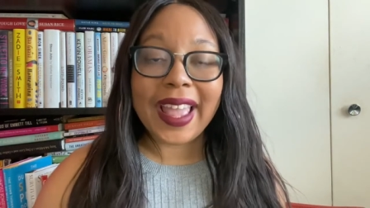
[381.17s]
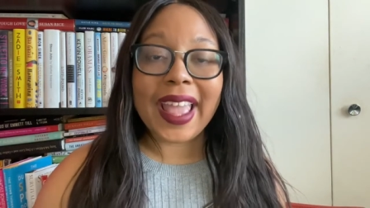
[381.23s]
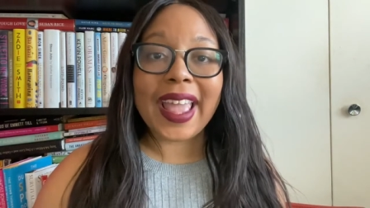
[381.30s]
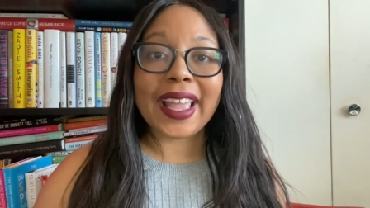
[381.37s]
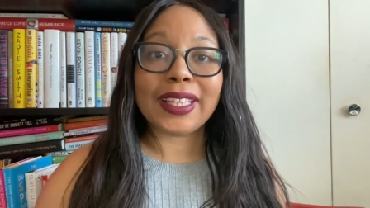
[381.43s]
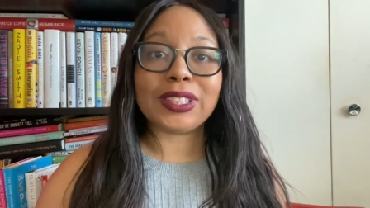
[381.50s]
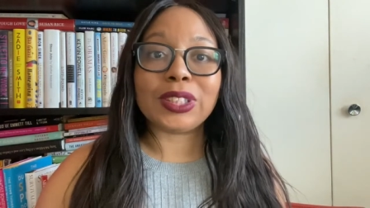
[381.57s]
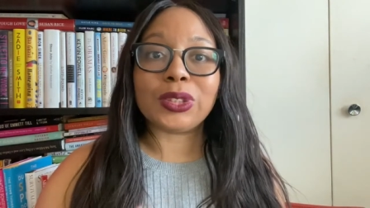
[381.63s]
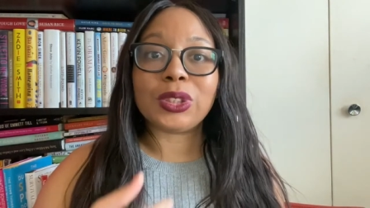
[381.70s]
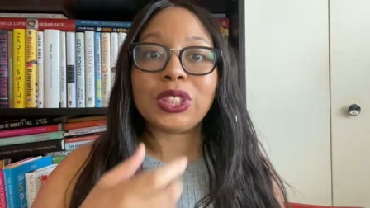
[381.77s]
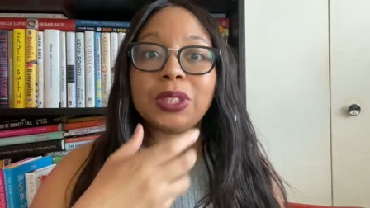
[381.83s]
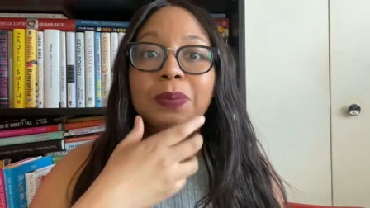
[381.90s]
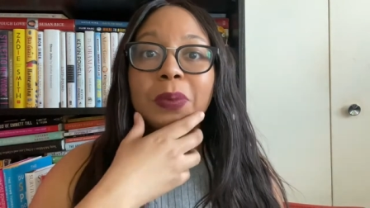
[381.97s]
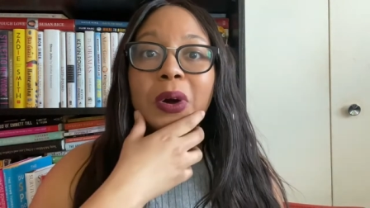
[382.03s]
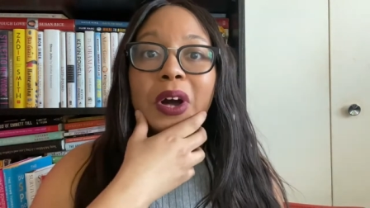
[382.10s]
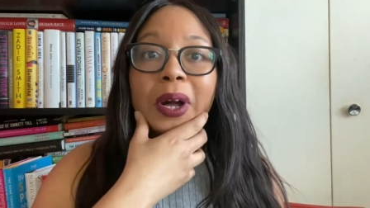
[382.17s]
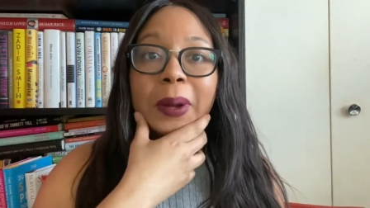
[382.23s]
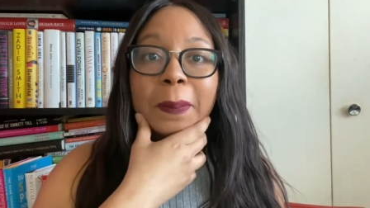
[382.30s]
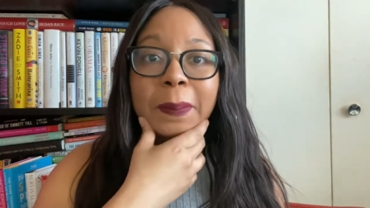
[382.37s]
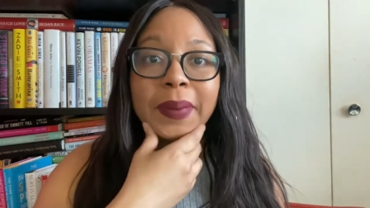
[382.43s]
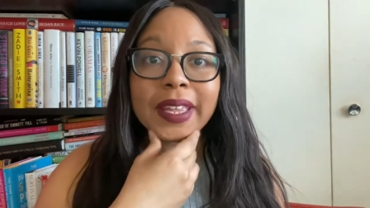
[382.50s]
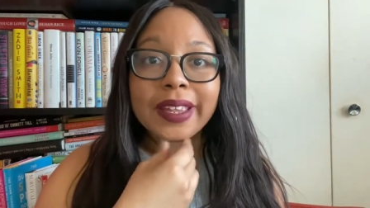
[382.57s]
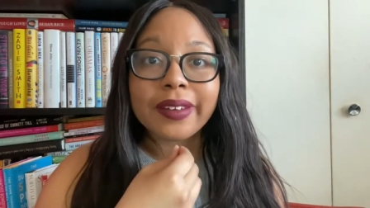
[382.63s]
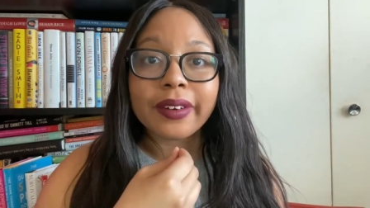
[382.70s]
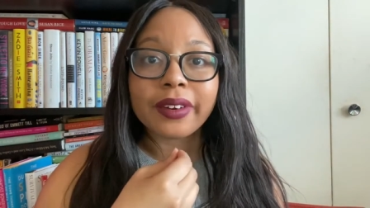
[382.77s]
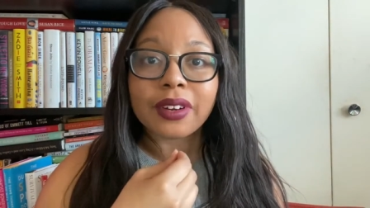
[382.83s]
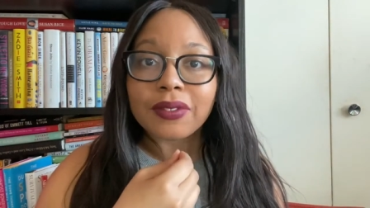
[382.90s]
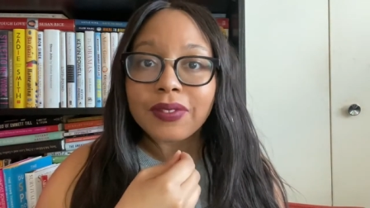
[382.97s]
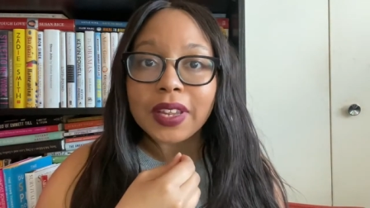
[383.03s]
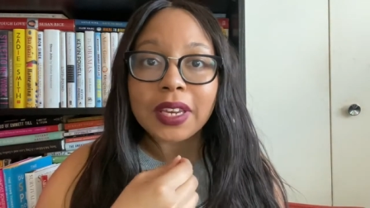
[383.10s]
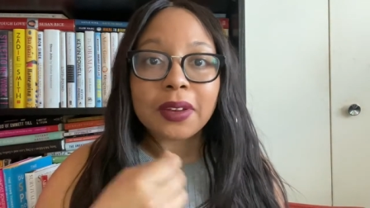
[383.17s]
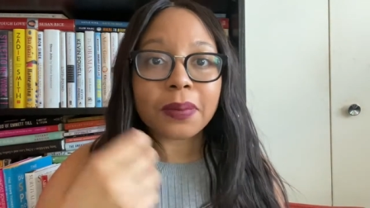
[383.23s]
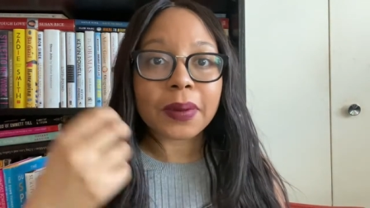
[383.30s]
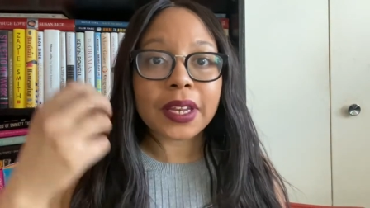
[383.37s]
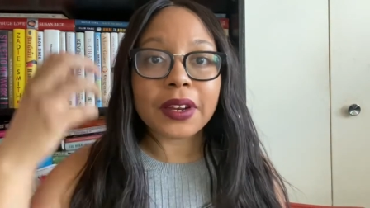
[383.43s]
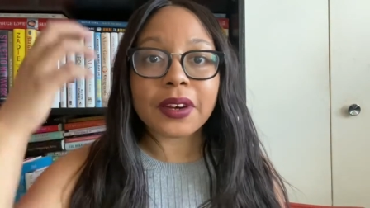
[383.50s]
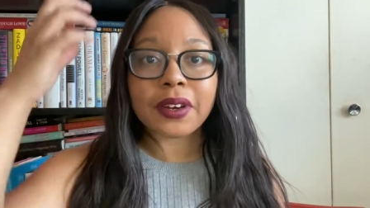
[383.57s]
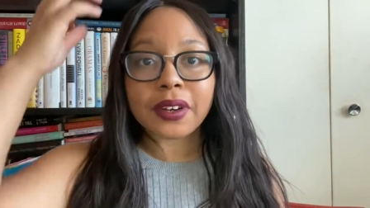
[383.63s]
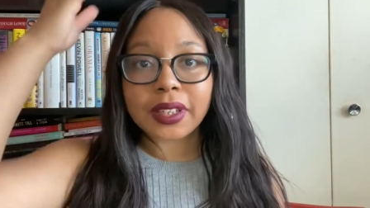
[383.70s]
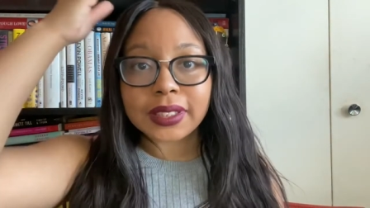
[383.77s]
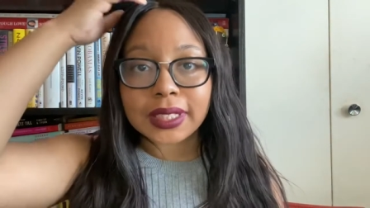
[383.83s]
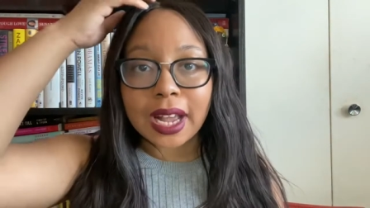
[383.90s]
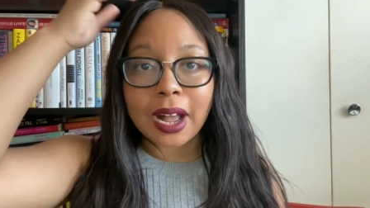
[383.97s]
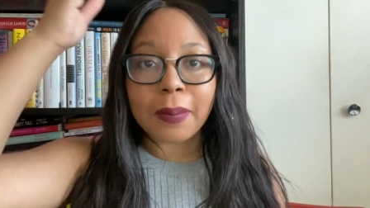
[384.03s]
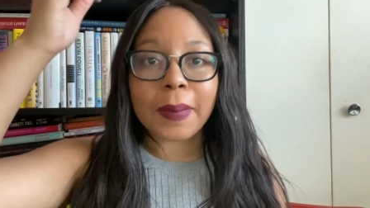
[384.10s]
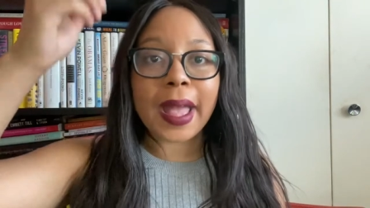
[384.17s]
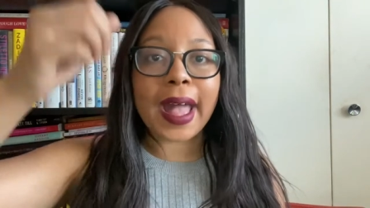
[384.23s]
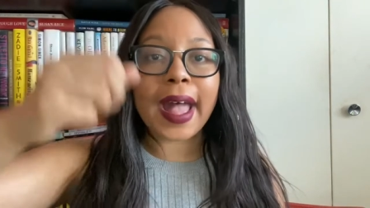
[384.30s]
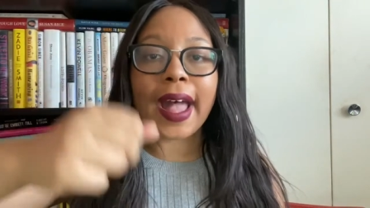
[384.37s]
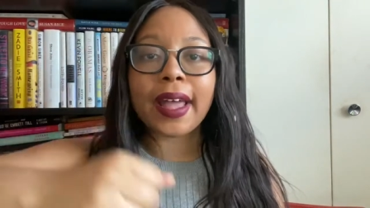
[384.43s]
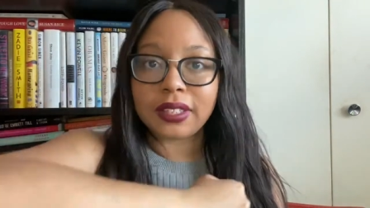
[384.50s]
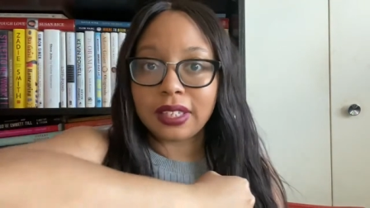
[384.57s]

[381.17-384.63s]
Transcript: And so she bought a beard, a fake beard, a top hat,